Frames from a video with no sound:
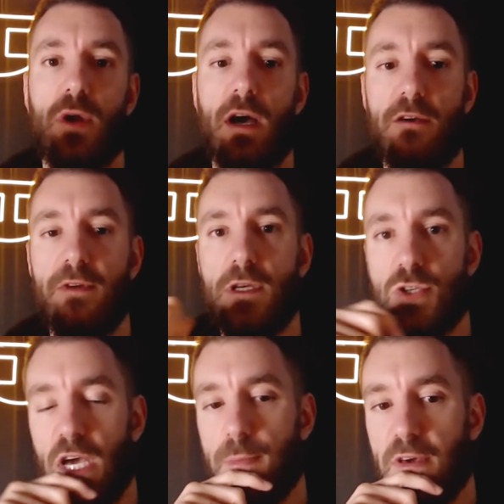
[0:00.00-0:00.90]
I finish
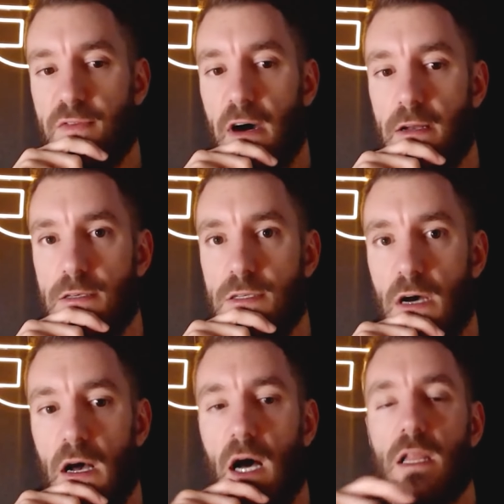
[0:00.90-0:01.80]
taping fighters,
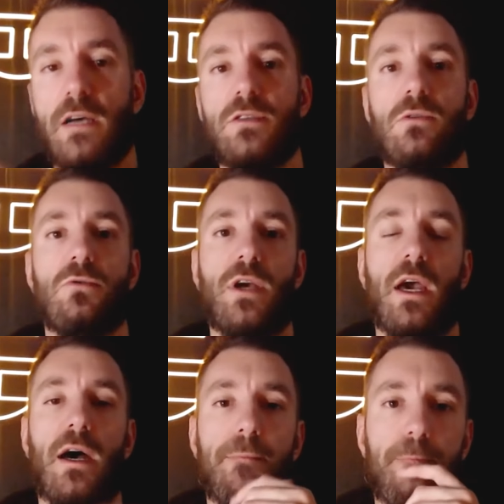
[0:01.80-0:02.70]
I like to look
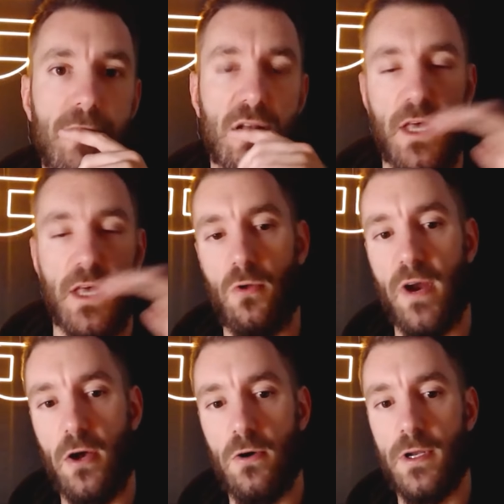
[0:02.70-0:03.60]
at their whole
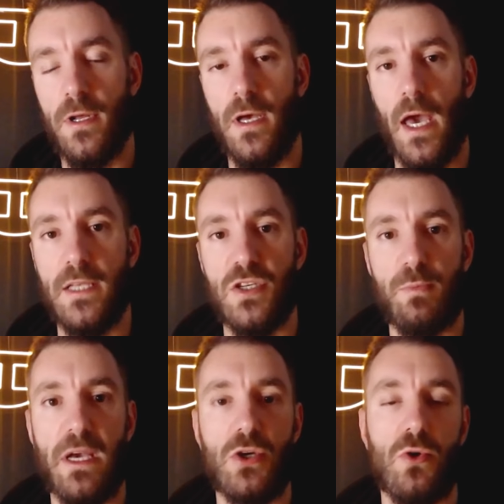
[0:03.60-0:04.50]
record and just
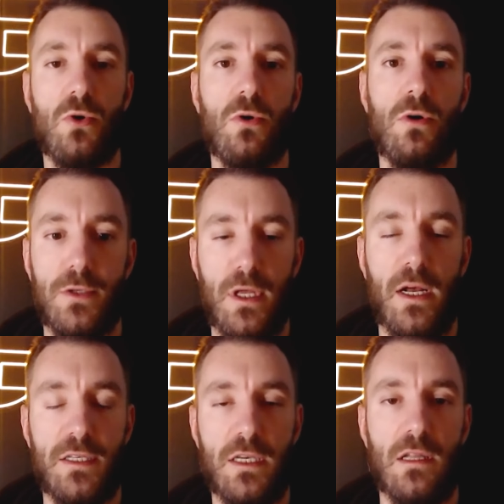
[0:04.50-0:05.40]
make sure that I
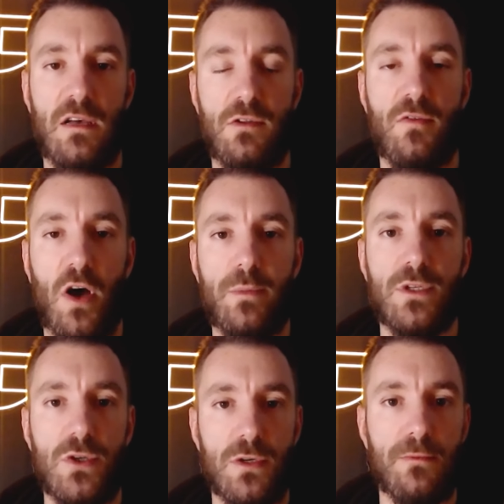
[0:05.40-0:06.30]
see the level of
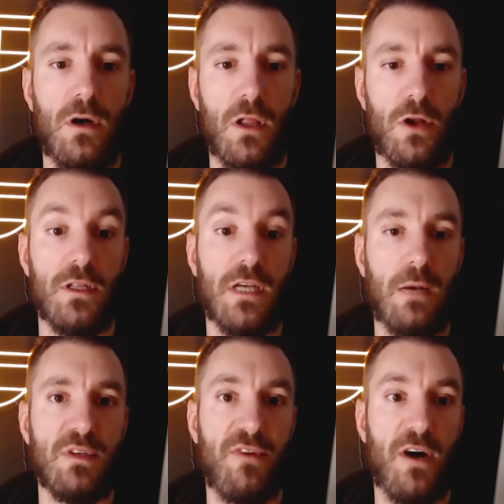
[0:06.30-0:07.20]
competition. A lot of the
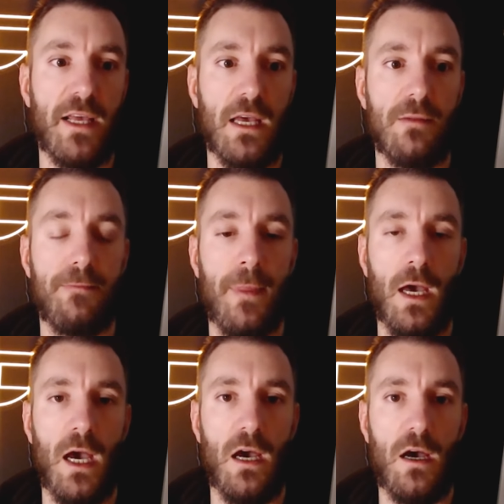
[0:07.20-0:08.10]
times a fighter can
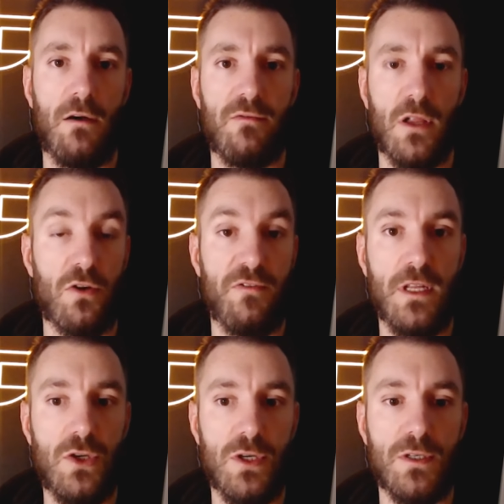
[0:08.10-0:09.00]
have a lot of
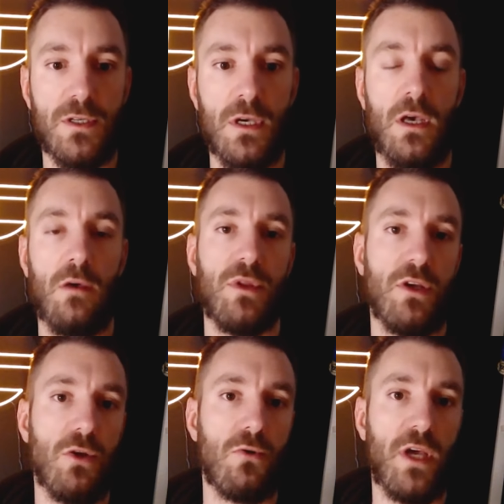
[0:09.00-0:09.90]
finishes, but then
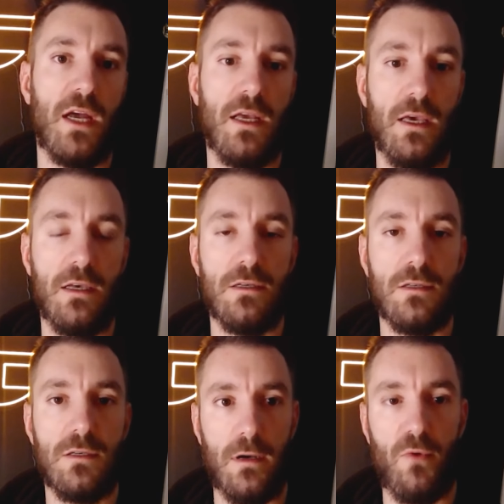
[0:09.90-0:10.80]
you look at
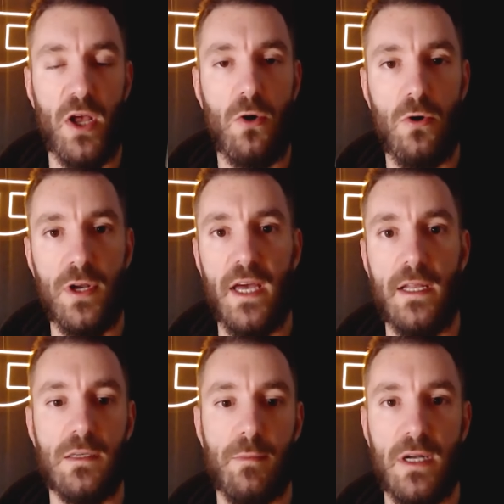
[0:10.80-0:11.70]
his record and
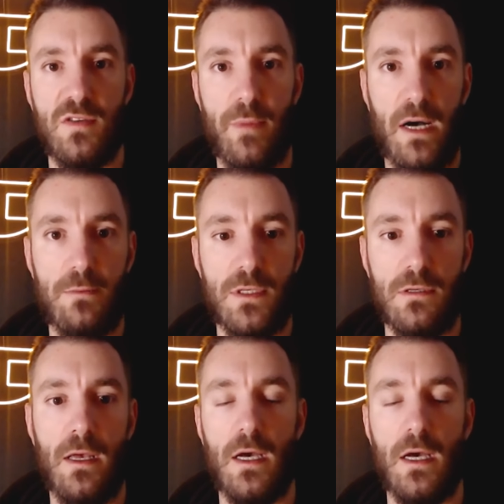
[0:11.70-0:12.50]
it's a bunch of bums.